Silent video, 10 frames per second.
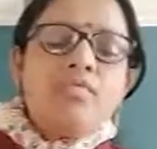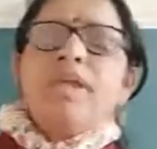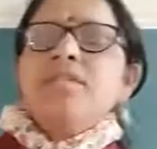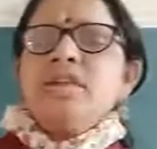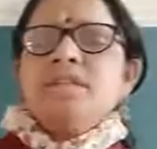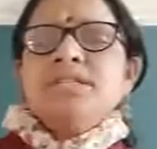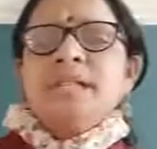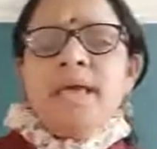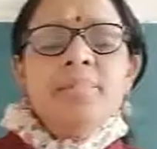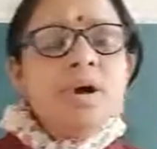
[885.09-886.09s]
whether it's
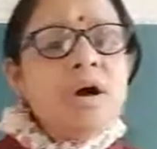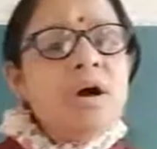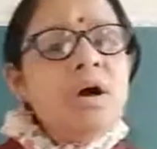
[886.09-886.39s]
labor,